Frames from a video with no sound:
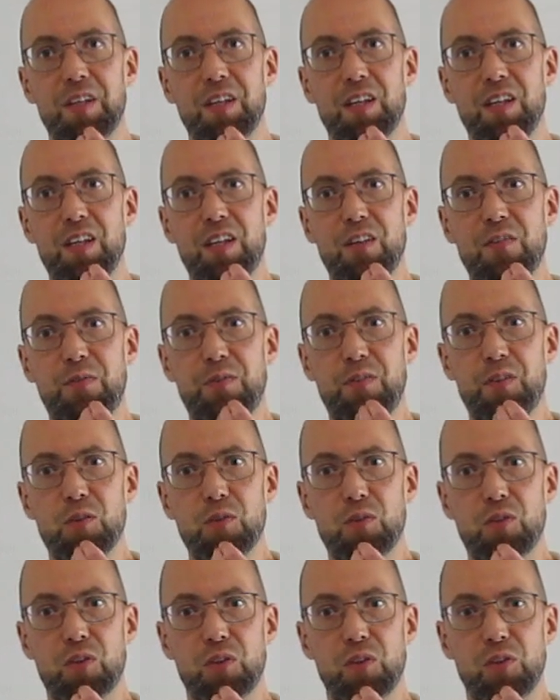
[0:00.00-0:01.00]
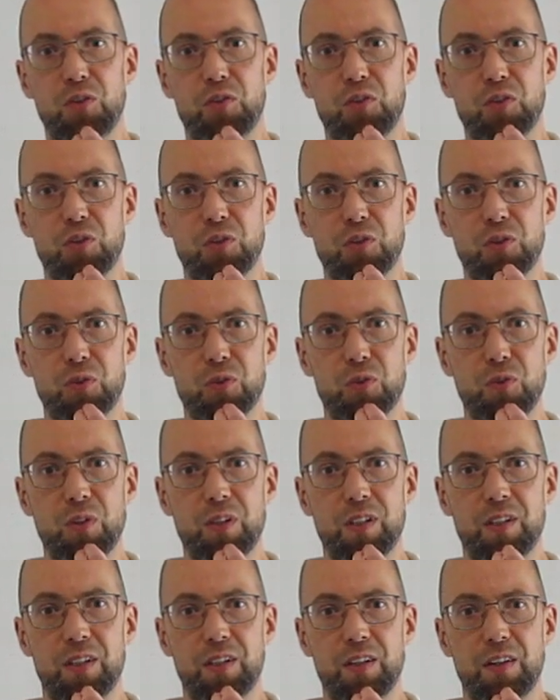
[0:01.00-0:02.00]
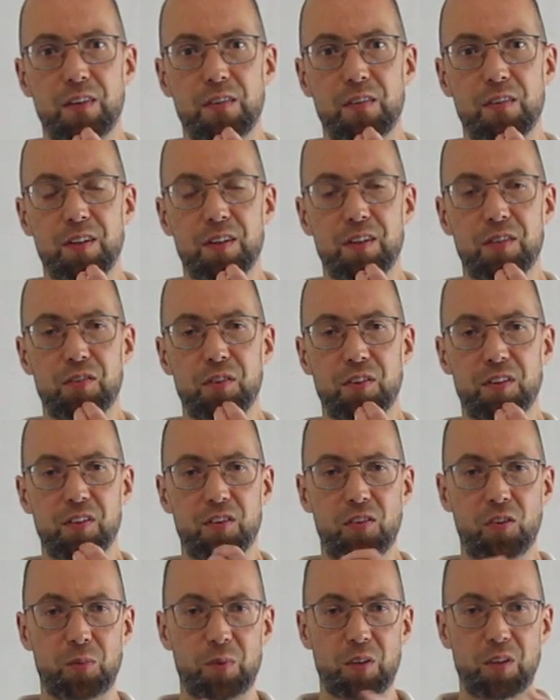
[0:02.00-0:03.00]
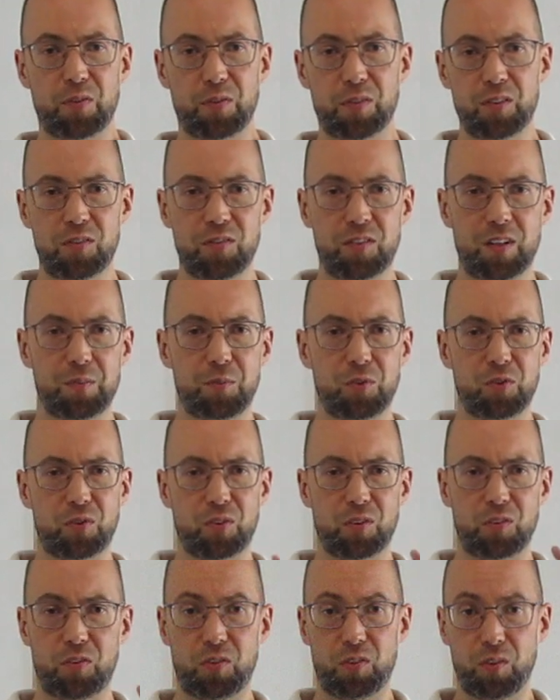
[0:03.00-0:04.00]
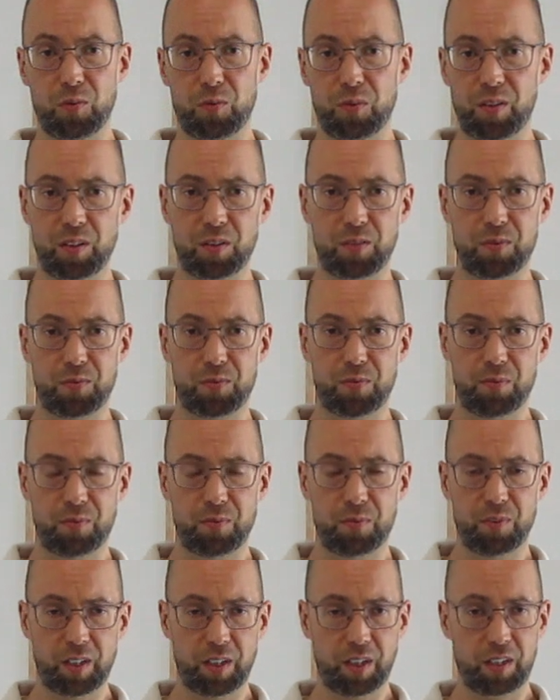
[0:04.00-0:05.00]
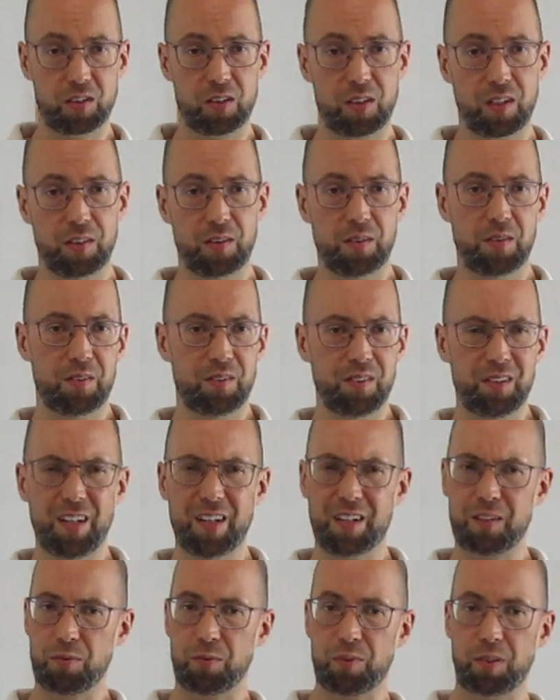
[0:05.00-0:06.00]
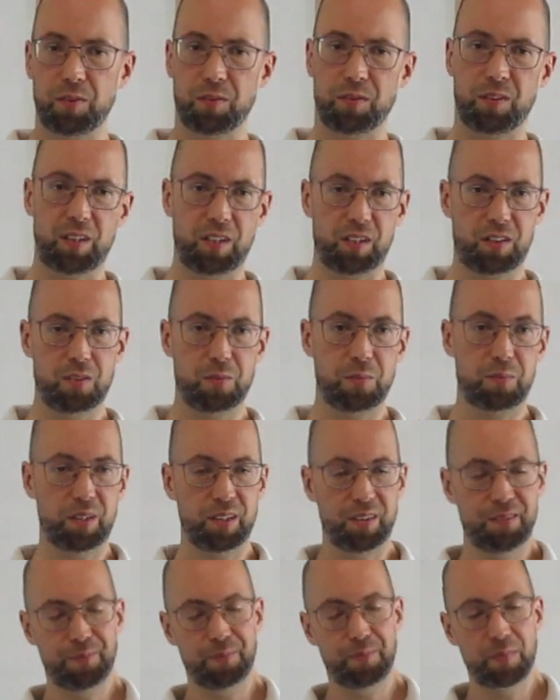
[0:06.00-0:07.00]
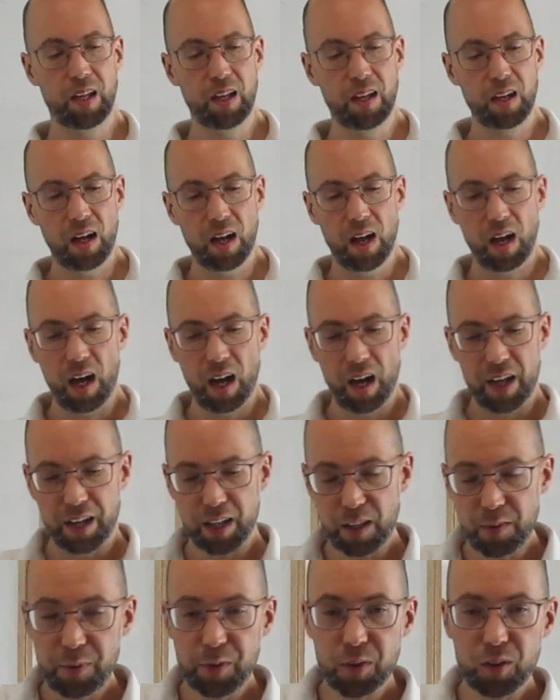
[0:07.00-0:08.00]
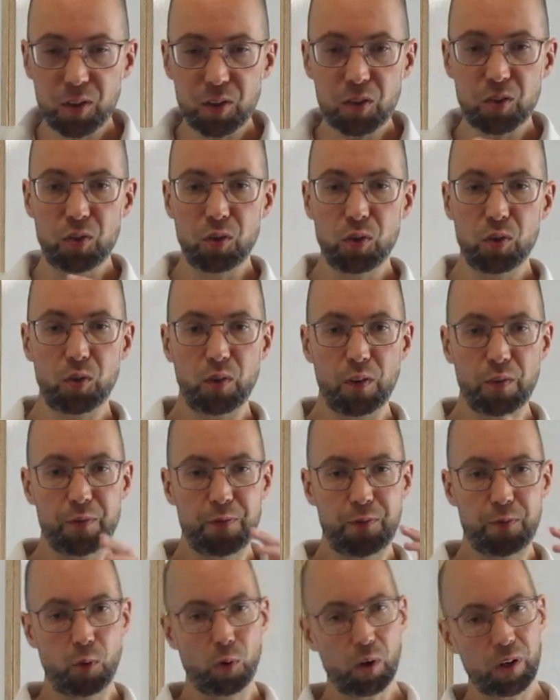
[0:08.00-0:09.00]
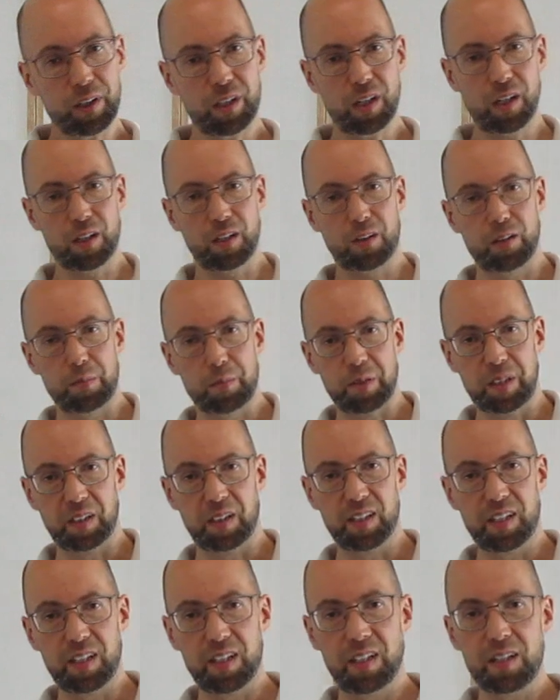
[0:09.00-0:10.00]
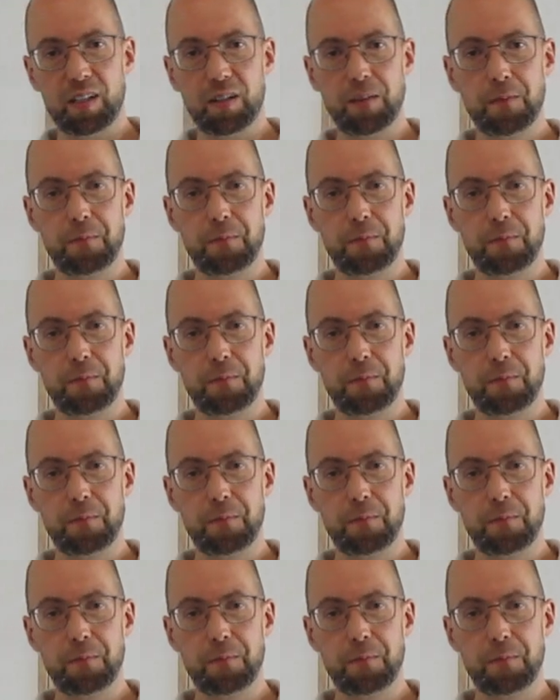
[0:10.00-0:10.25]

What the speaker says: if you could do, so this will be the first time you sort of see a real reduction, not a real reduction, but if you could do four-colorability,